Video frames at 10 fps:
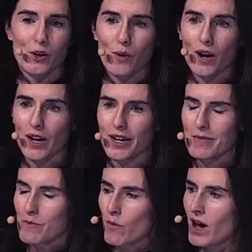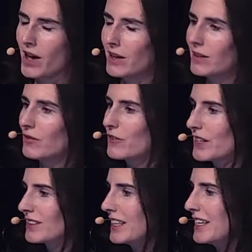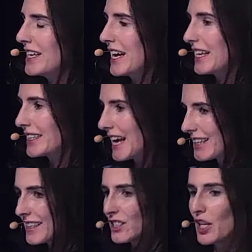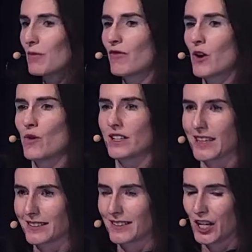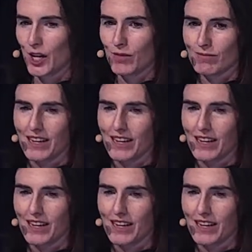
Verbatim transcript: Why? Well, firstly, it gets the team focused as a team.